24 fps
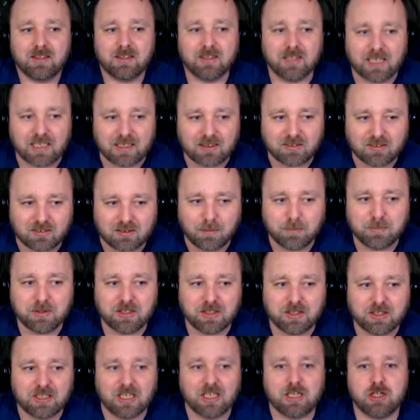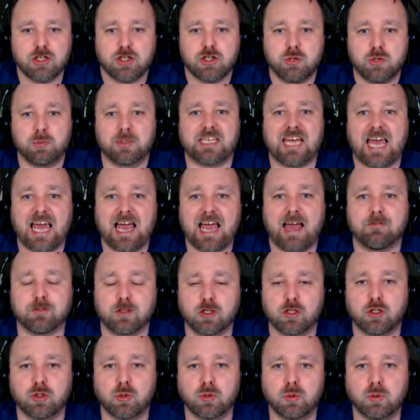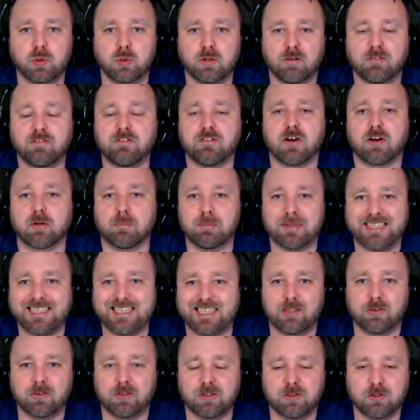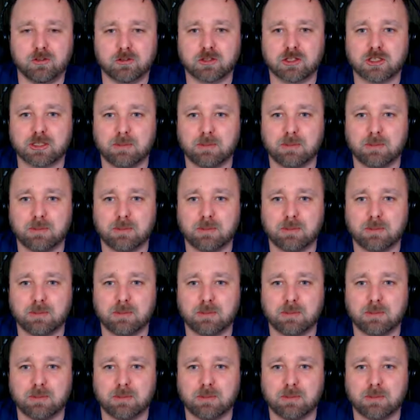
Like, some of the things you would have to do to farm materials